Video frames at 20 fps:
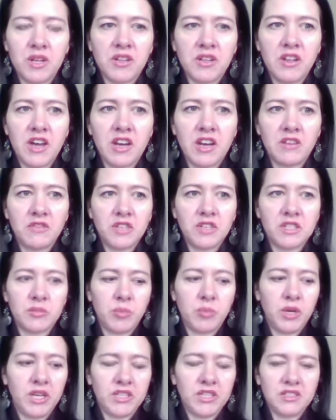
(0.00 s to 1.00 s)
a lot of
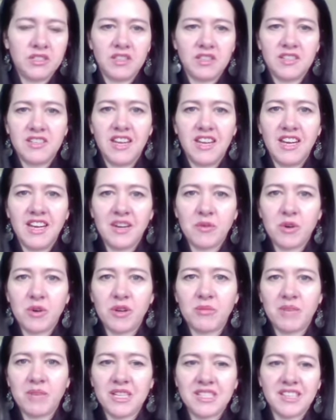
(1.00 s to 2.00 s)
experience in the dating
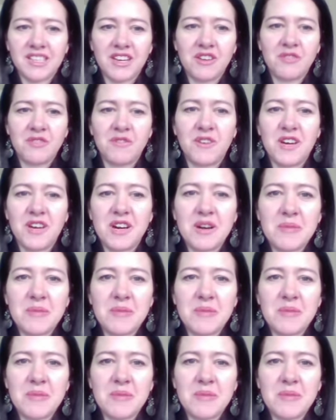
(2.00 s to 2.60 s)
world myself.